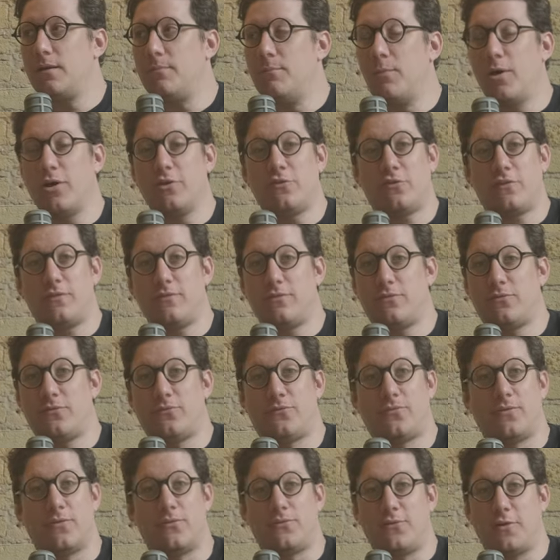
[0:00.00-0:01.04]
Margins
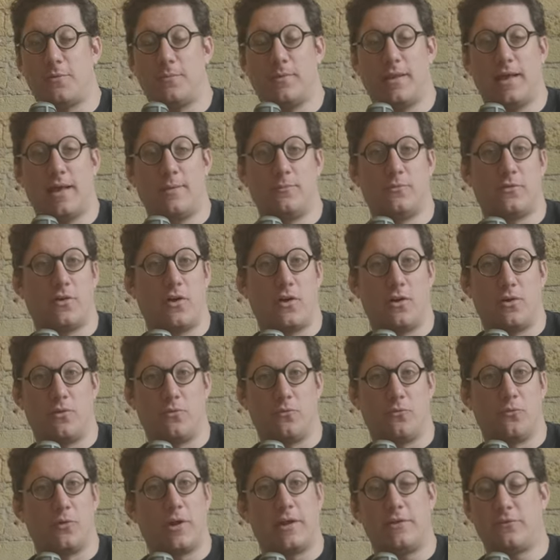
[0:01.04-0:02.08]
for film labs are
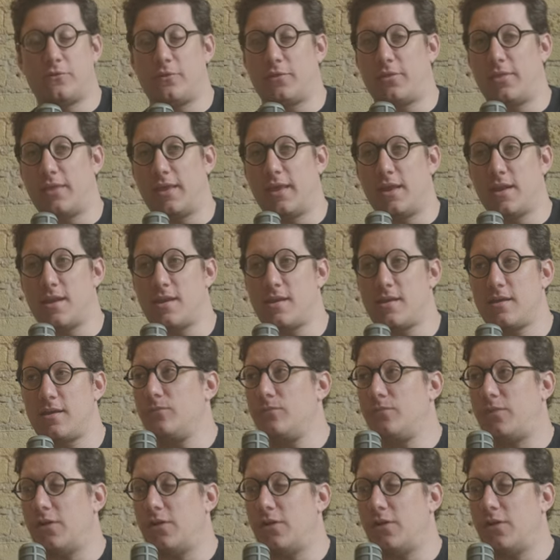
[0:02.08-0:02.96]
razor thin.